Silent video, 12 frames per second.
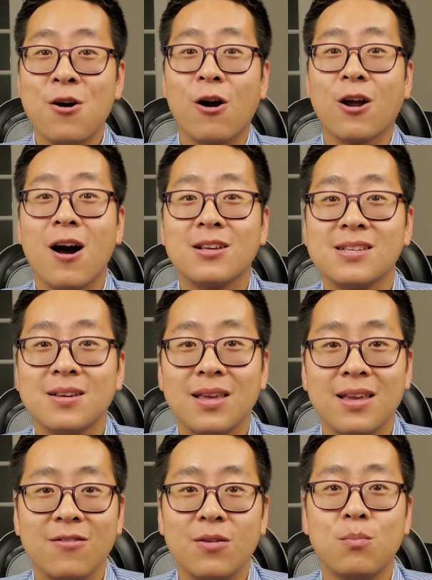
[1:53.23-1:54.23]
are causing
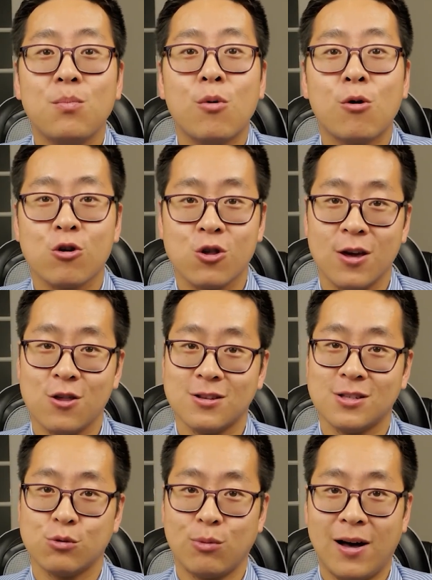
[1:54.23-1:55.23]
even more
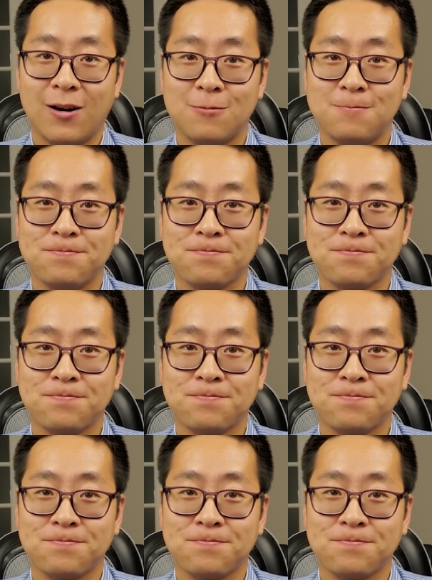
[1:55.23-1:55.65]
changes as well.